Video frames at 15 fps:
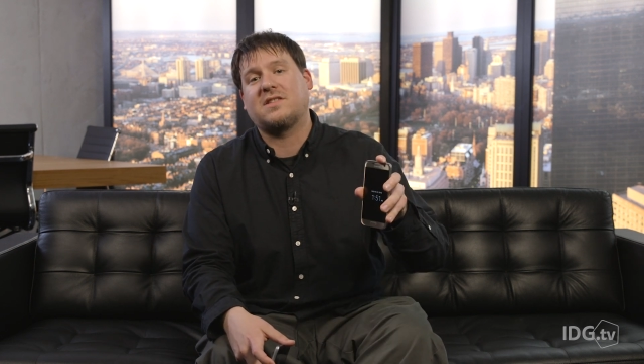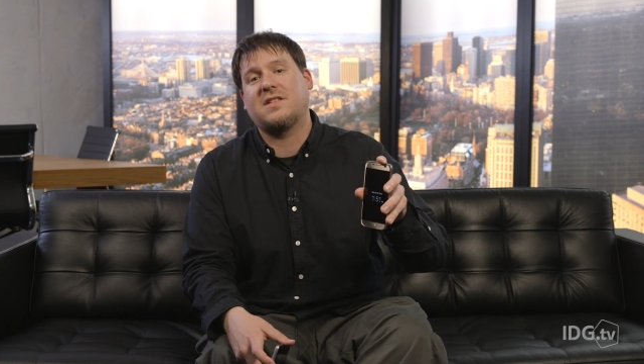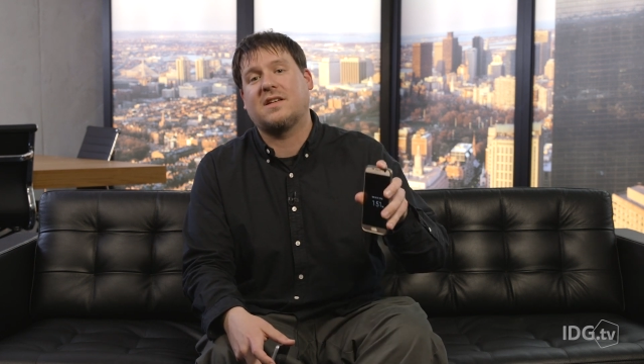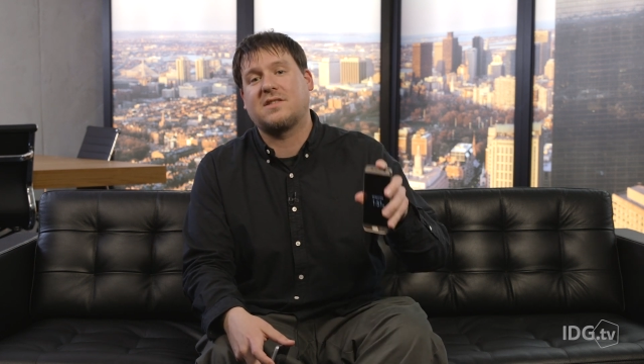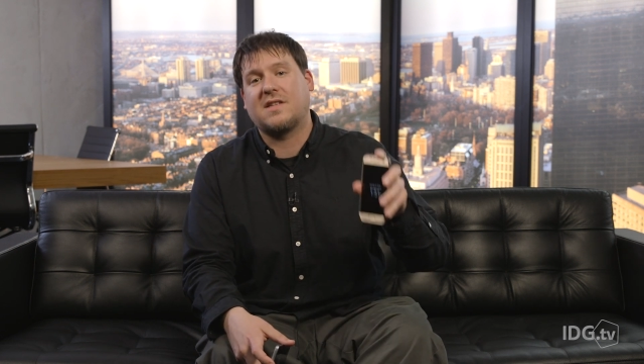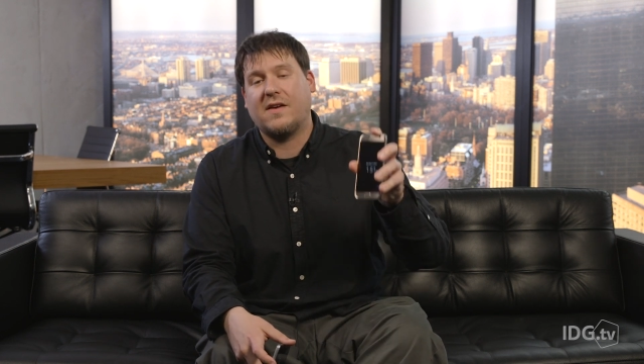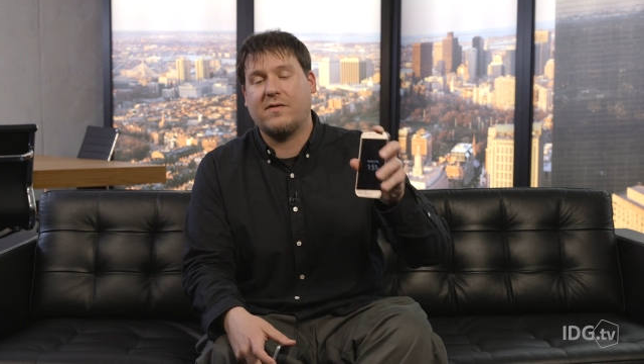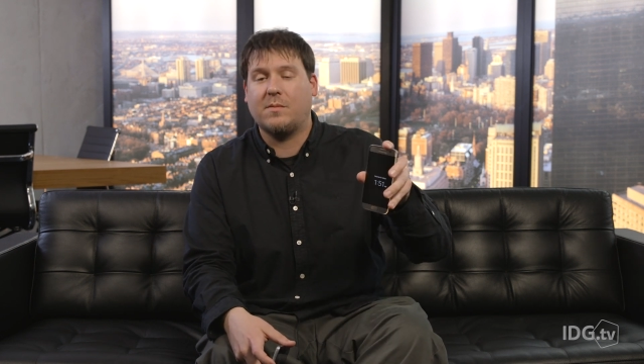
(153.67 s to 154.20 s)

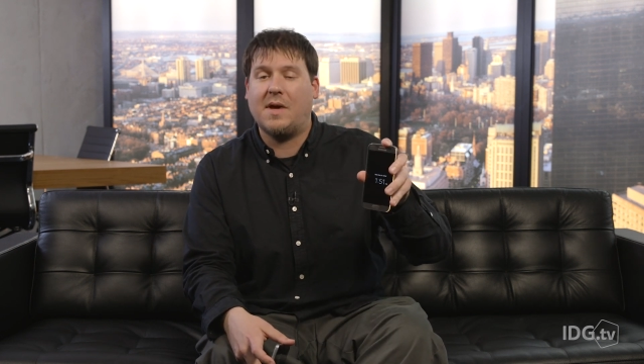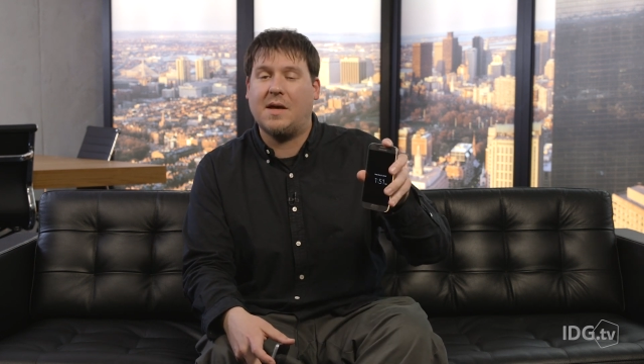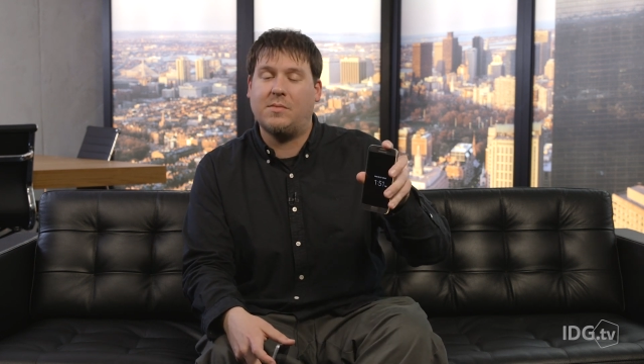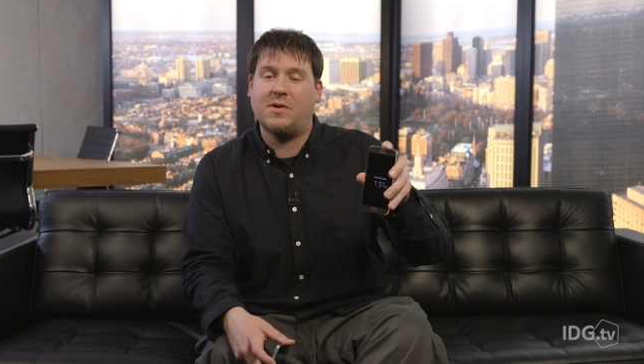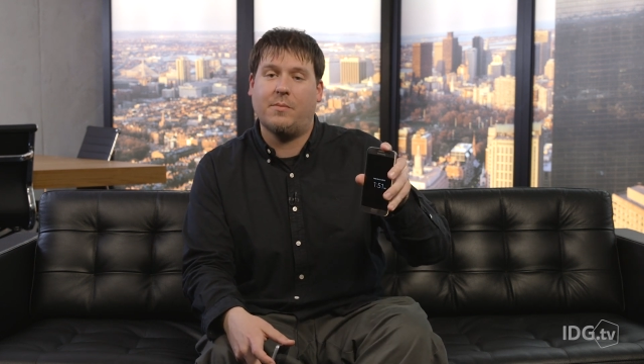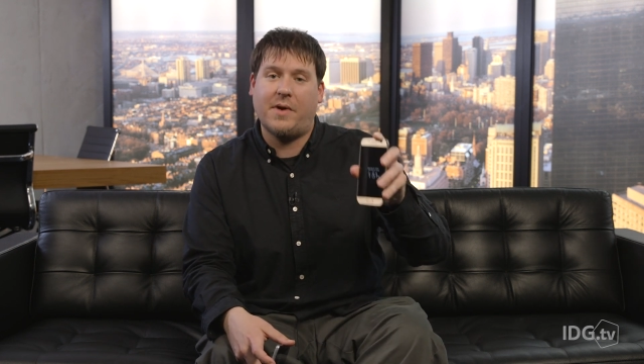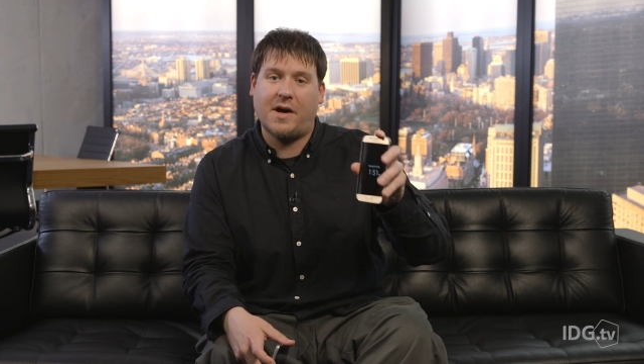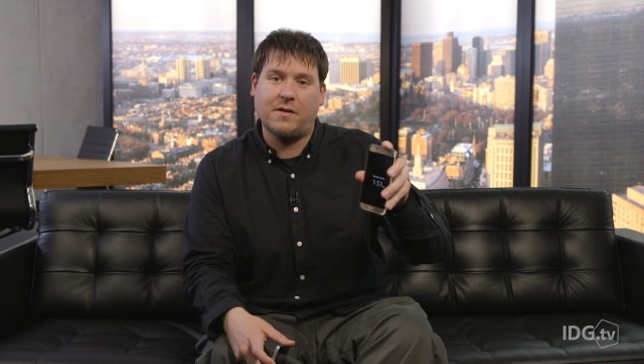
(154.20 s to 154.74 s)
S7 may be
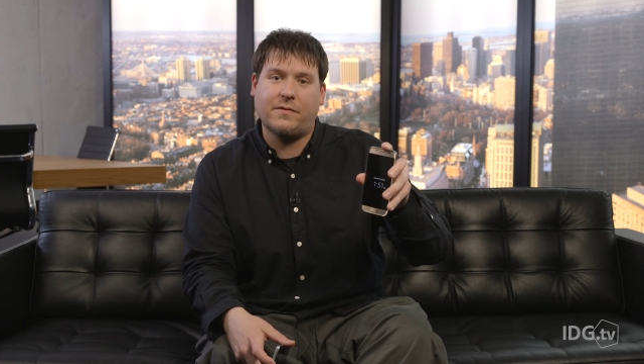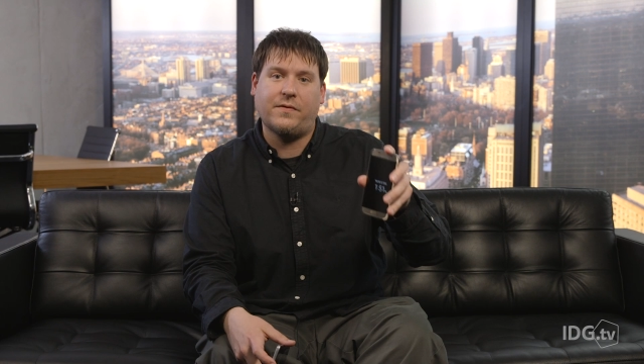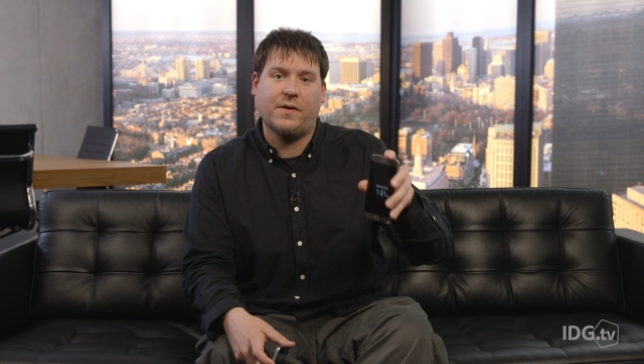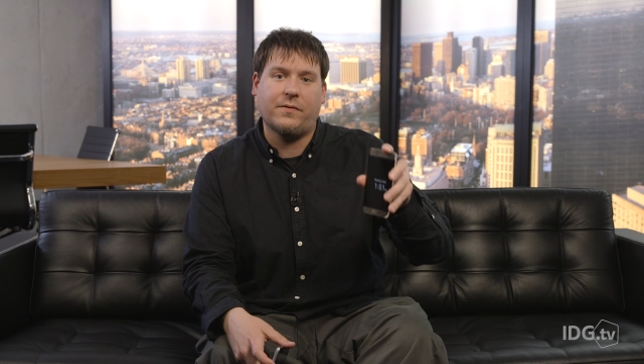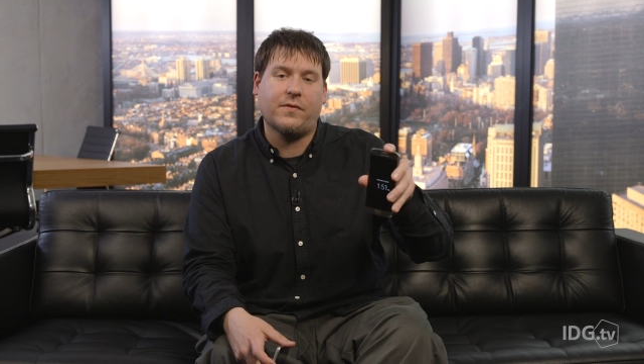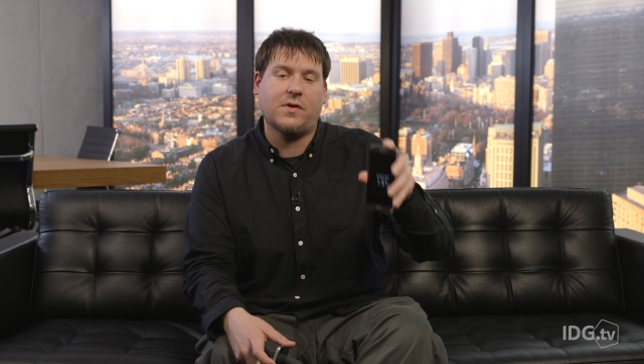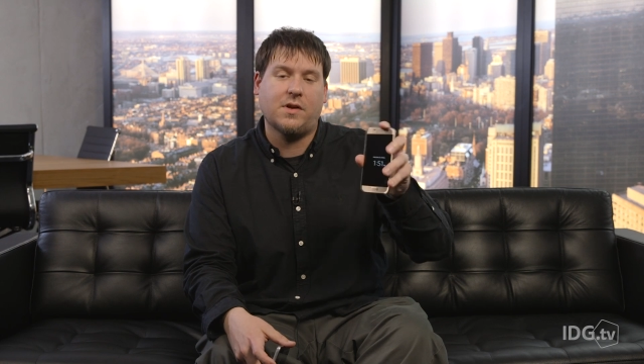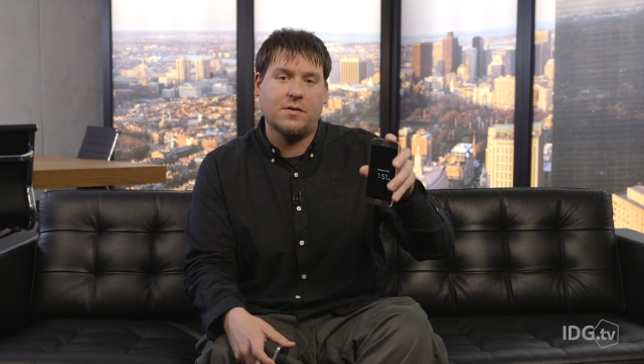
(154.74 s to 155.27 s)
a better fit
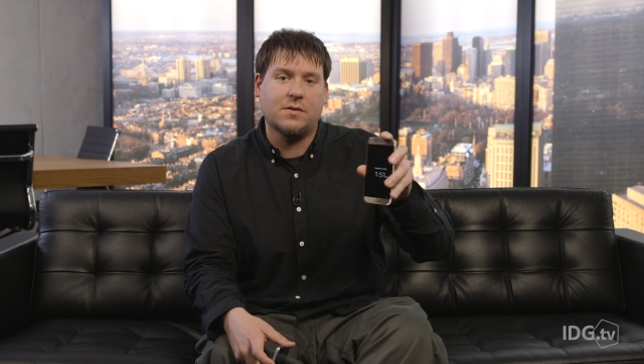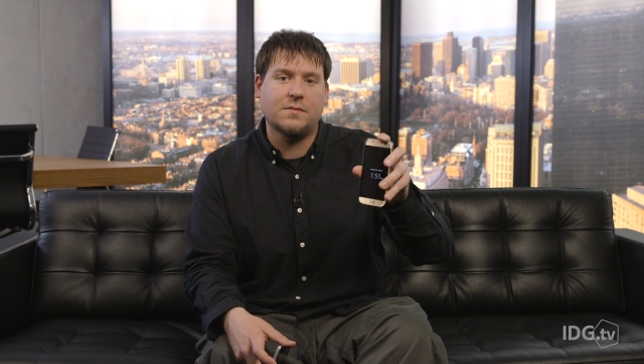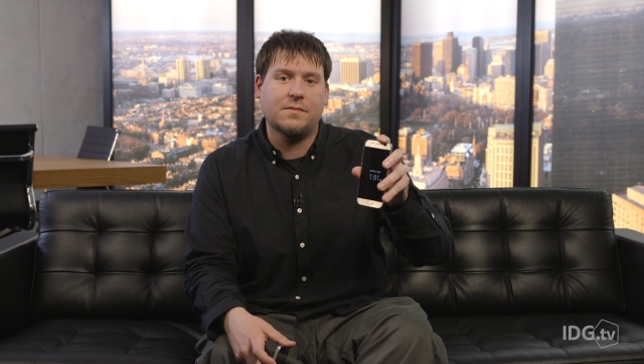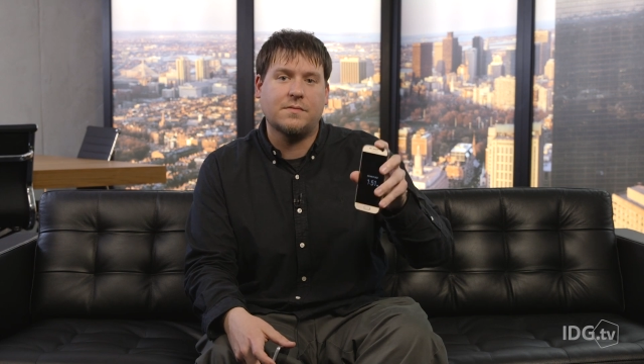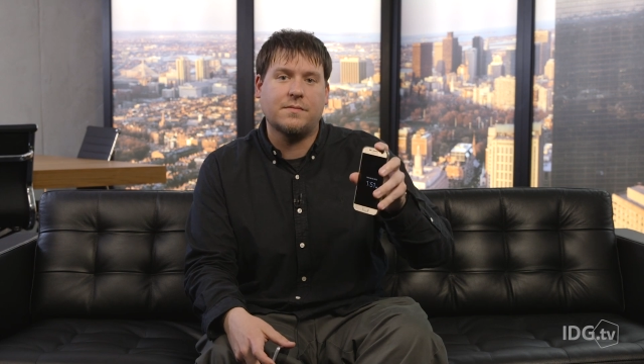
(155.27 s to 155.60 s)
for you.